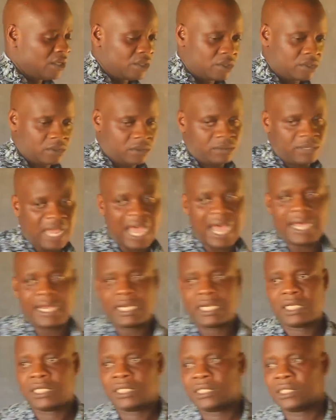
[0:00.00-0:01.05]
Sudan.
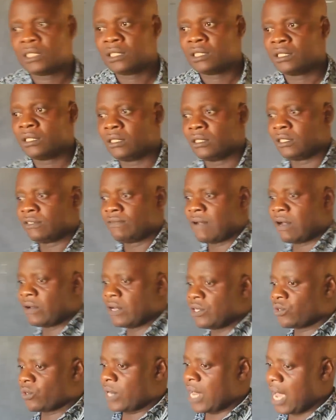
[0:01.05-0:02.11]
It is found
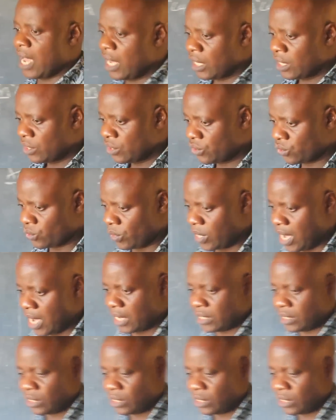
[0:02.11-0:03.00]
in Sudan? Sudan.